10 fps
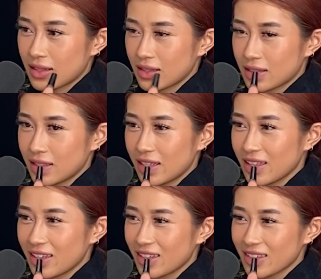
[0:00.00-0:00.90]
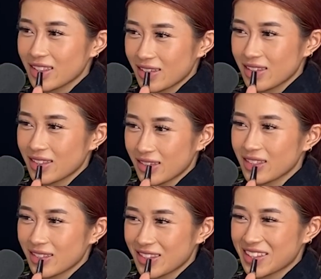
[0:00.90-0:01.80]
Sneaky links.
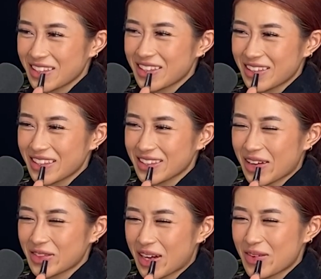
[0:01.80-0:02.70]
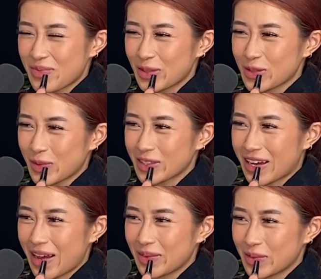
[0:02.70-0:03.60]
I've saw them multiple
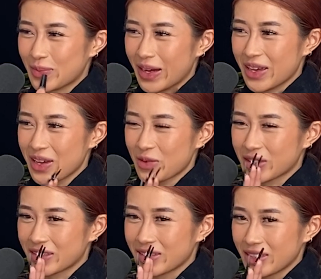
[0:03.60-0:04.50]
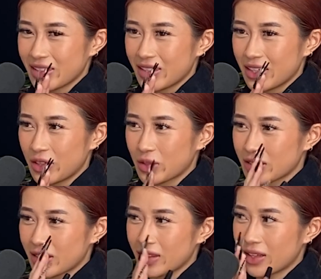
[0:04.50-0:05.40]
times, but it was
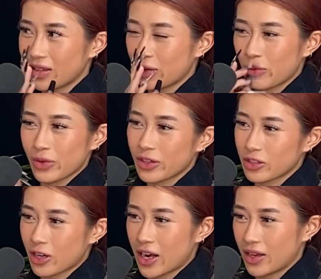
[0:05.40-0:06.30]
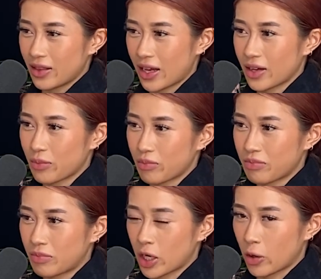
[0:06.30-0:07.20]
nothing. Like, we weren't trying to like
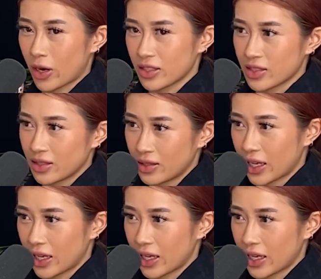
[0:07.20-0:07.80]
progress in like